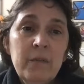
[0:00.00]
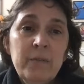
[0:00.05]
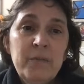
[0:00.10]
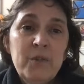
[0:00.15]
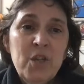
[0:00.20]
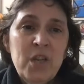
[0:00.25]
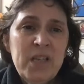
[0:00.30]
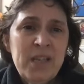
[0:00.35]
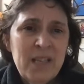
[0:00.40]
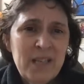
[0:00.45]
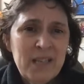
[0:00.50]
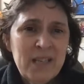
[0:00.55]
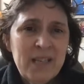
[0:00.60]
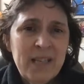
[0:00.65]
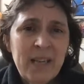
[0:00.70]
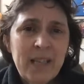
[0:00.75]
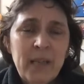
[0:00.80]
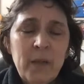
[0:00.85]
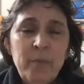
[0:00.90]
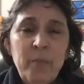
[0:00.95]
Jesus
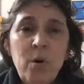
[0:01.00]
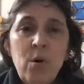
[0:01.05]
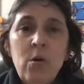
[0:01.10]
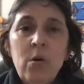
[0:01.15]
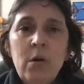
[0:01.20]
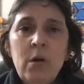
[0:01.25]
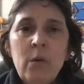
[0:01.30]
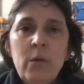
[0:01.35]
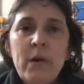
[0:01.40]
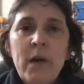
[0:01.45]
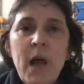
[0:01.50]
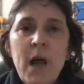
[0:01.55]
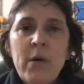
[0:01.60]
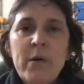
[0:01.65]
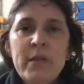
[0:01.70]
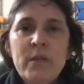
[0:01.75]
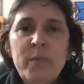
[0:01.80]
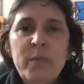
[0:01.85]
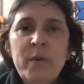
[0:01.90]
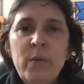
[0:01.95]
said the poor would
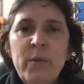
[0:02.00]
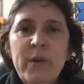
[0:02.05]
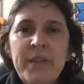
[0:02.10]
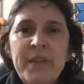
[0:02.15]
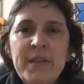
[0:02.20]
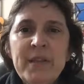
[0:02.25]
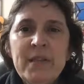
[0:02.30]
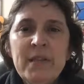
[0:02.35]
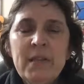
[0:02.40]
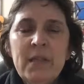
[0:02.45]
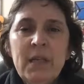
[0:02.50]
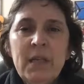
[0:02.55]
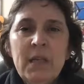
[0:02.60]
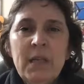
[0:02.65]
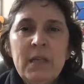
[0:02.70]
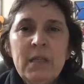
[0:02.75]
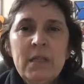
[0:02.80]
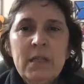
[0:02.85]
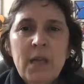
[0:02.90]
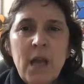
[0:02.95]
always be with us,
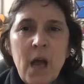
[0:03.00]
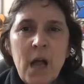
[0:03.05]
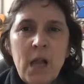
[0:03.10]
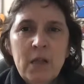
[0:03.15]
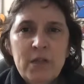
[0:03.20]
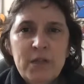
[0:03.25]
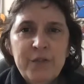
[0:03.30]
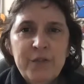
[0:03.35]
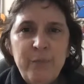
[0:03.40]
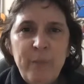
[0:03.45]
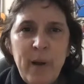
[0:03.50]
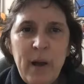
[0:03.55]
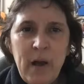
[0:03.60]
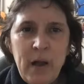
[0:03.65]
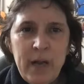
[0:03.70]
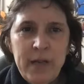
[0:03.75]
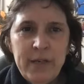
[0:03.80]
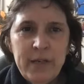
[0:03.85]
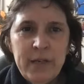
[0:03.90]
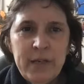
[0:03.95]
and scholars have
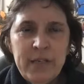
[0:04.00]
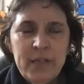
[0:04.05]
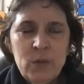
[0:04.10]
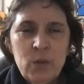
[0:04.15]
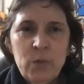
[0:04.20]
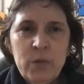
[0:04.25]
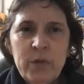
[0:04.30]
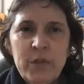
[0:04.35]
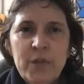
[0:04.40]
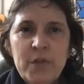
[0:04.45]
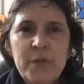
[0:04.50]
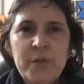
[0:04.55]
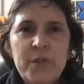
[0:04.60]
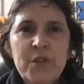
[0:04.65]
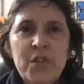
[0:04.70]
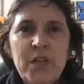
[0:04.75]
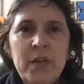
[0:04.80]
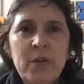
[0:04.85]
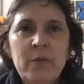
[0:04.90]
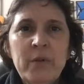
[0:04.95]
pondered his words for
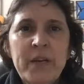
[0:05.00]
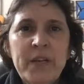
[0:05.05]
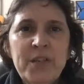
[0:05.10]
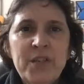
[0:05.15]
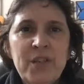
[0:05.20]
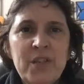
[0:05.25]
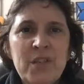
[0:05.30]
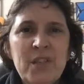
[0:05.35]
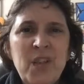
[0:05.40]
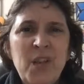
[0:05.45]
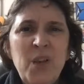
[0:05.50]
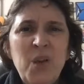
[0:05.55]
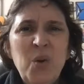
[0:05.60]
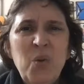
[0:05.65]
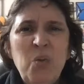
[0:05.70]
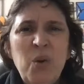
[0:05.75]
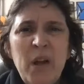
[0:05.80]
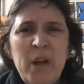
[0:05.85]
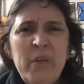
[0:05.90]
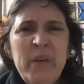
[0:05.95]
generations.
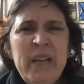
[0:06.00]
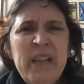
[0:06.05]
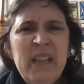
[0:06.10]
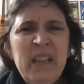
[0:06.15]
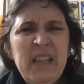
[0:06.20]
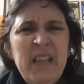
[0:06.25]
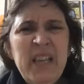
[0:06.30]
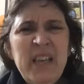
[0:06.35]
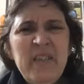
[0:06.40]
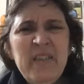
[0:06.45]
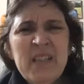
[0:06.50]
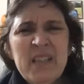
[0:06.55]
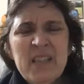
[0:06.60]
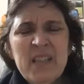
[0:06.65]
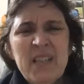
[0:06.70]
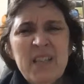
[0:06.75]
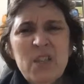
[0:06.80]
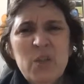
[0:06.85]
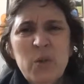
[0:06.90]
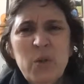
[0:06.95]
Why would he leave us
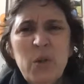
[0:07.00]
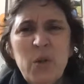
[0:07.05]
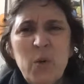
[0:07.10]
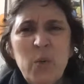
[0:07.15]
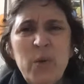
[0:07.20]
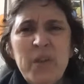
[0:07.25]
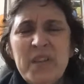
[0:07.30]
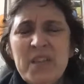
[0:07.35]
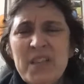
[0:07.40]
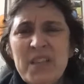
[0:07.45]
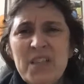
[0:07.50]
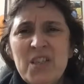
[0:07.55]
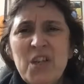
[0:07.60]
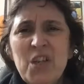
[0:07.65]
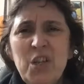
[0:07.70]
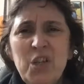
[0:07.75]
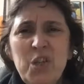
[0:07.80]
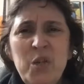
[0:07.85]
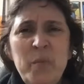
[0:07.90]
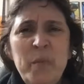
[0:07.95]
with such
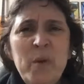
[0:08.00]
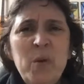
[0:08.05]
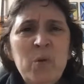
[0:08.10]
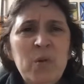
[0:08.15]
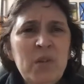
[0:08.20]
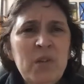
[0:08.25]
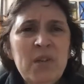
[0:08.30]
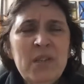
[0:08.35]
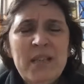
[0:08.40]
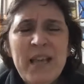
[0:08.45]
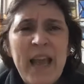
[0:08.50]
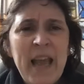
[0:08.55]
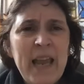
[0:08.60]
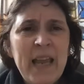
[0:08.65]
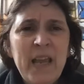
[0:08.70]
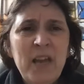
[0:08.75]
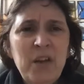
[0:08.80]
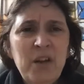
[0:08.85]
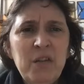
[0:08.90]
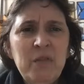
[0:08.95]
gloomy words
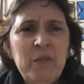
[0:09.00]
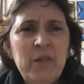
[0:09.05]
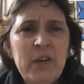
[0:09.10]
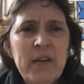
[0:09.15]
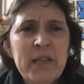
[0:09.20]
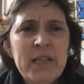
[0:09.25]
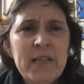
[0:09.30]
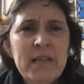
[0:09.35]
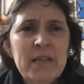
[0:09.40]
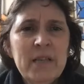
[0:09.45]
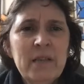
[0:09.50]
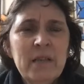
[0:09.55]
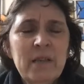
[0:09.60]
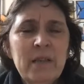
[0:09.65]
hanging over us?